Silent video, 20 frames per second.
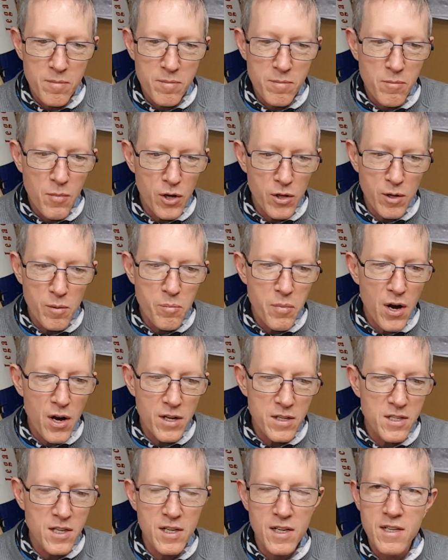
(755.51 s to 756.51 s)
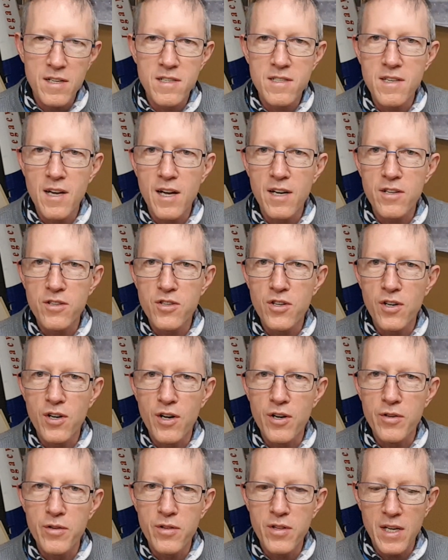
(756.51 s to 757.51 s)
model parts and he decided to
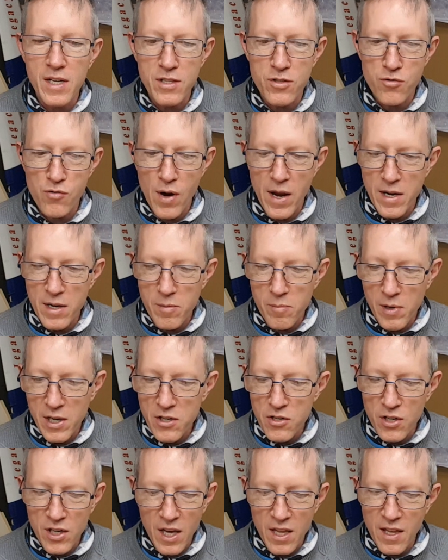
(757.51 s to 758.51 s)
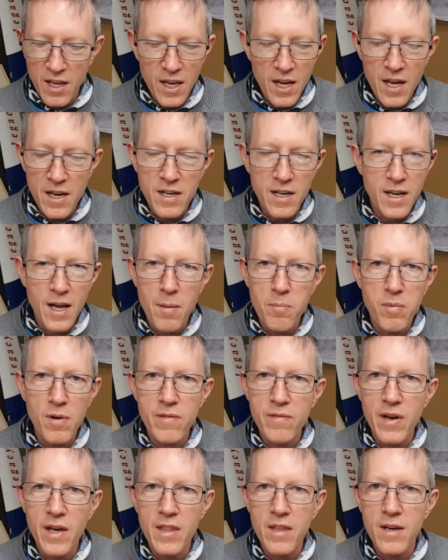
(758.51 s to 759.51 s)
glue things randomly together. He had a couple
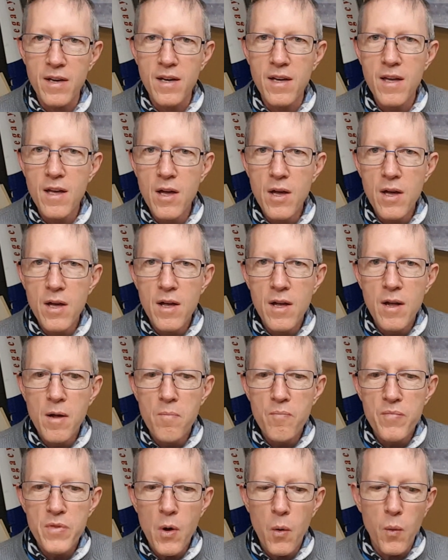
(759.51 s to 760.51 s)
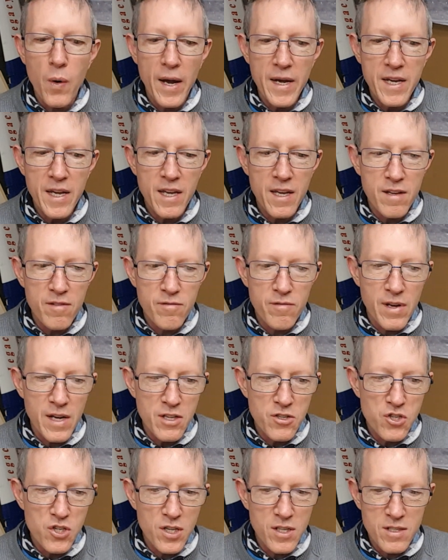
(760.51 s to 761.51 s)
of other wacky
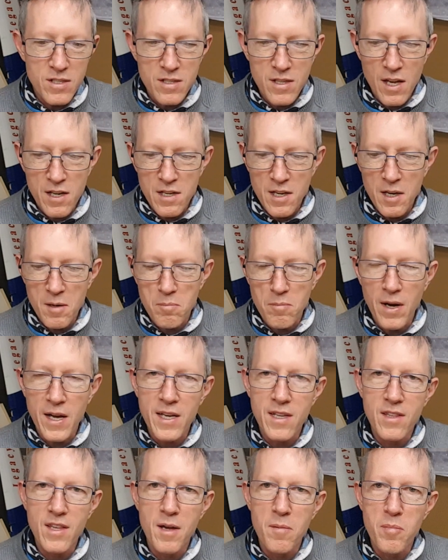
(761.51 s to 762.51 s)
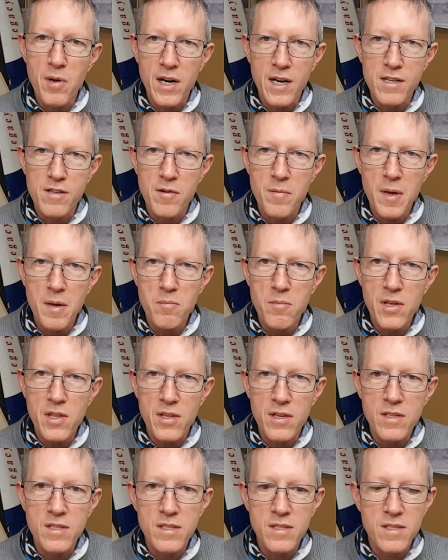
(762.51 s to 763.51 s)
inventions that he'd made there, but I remember
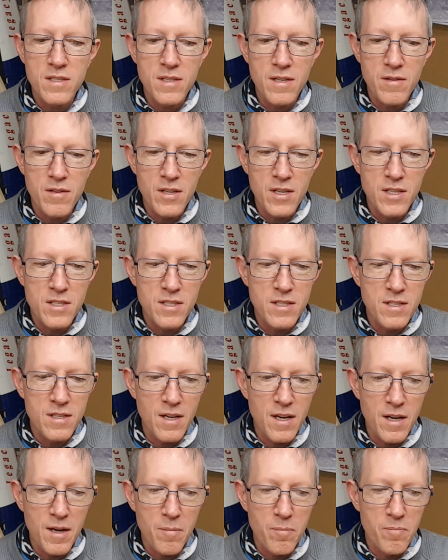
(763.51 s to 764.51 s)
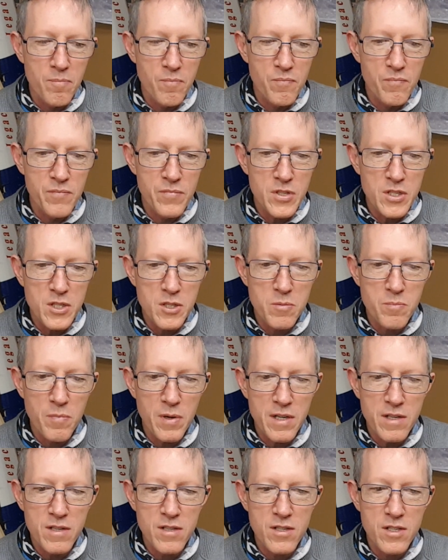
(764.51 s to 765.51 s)
this
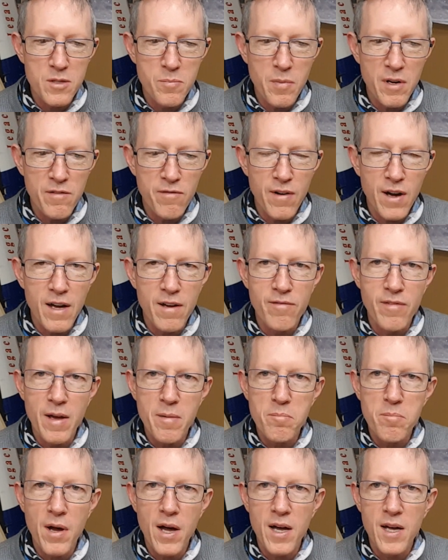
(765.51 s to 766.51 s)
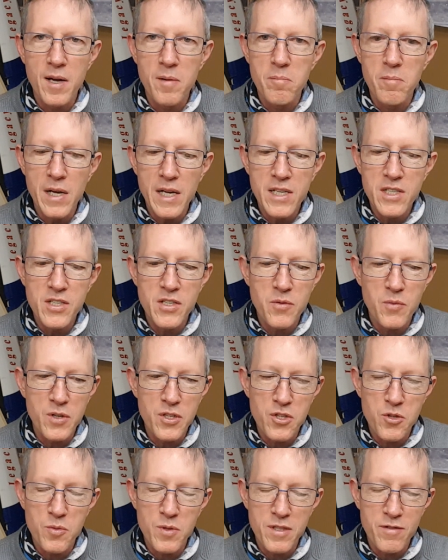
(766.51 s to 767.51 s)
Spitfire vampire mix,
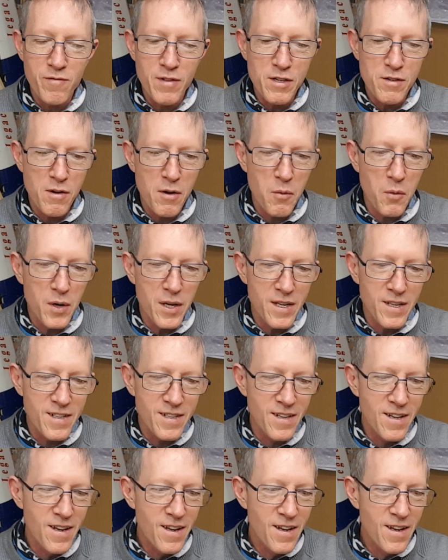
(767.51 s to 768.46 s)
which was very weird.